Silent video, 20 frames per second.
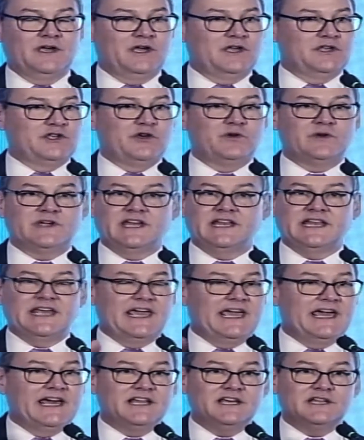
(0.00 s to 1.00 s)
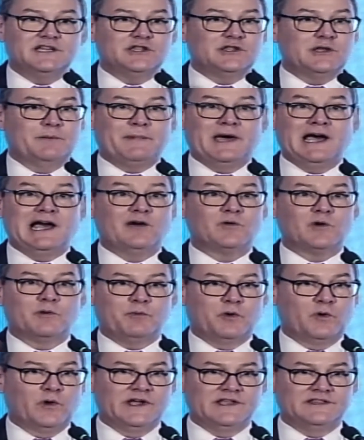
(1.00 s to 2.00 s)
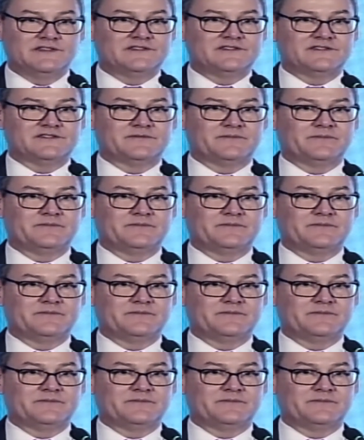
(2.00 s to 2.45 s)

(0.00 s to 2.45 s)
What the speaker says: You can edit the PowerPoints.